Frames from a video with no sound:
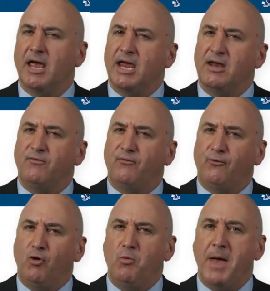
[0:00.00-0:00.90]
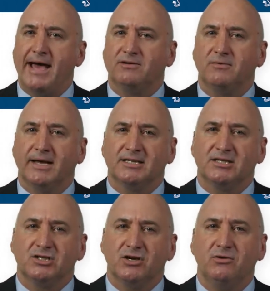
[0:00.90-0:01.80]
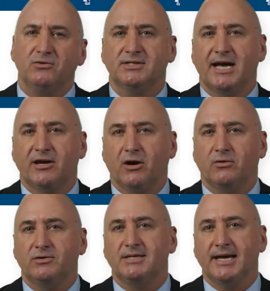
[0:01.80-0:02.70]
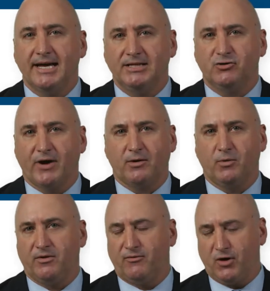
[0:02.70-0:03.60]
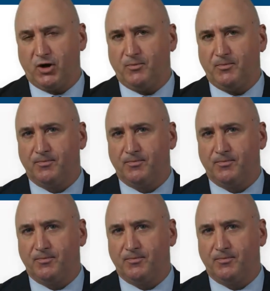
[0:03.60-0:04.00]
inform how external stakeholders interact with the firm?